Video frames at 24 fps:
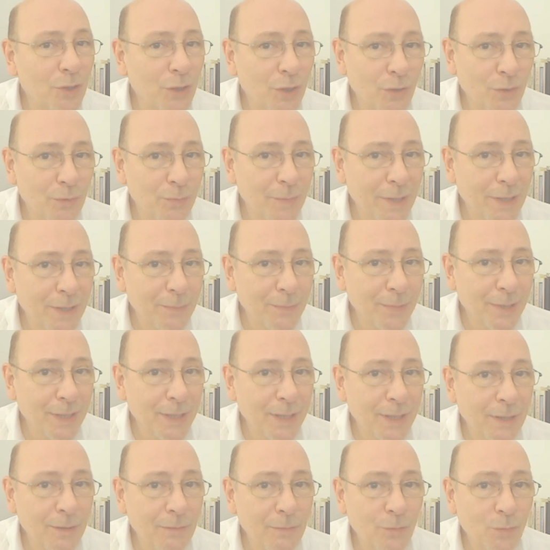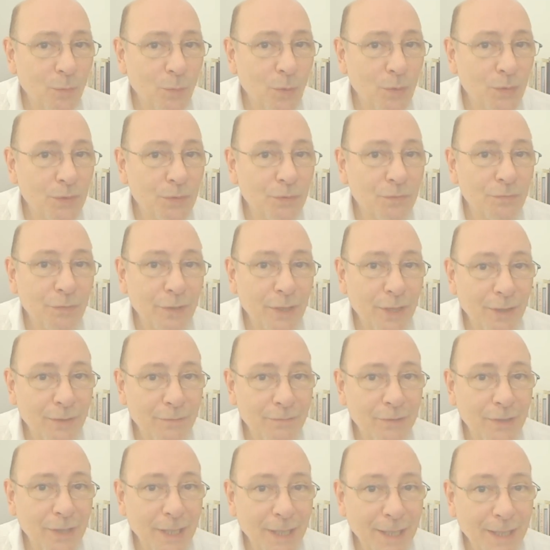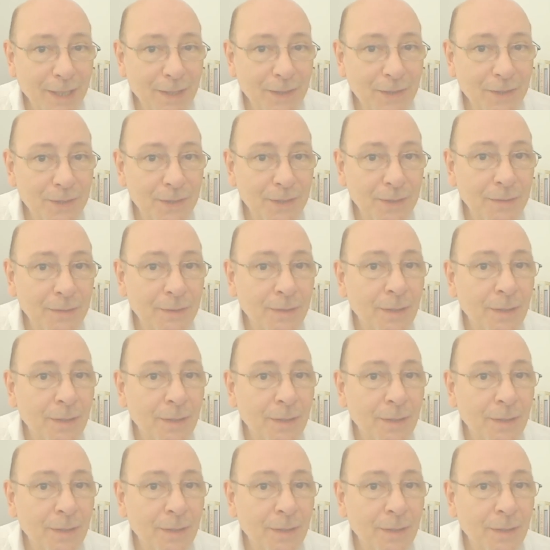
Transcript: God may be, what recovery is.